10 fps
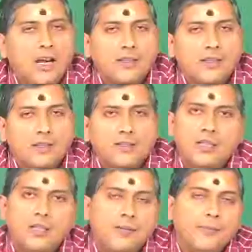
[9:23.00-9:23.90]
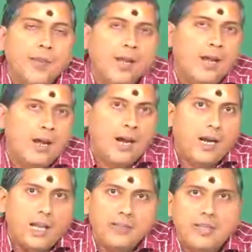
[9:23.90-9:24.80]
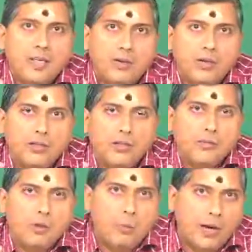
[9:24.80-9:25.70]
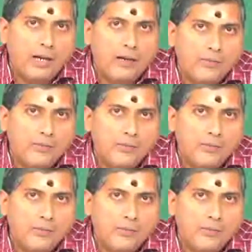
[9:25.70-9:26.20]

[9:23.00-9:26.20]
axis at S equals 1